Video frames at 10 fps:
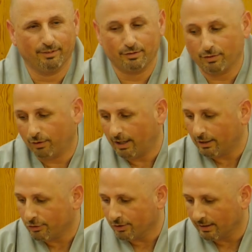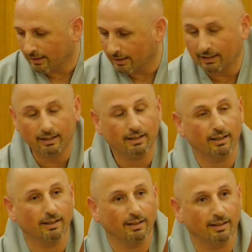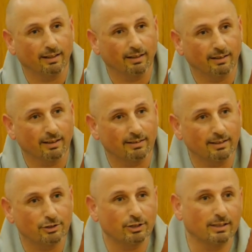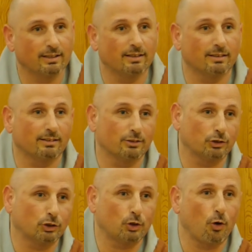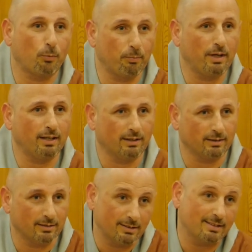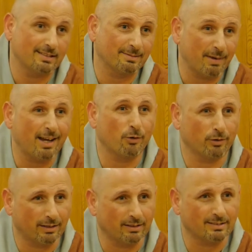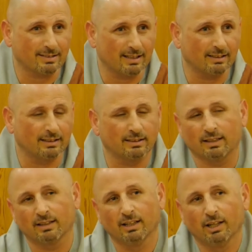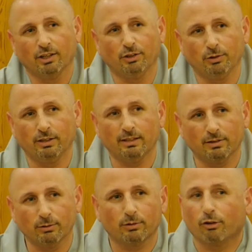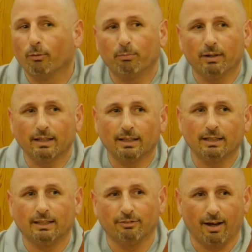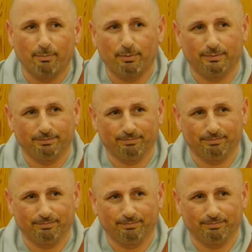So actually, the teaching show me, this is my own understanding, that you need to completely give up,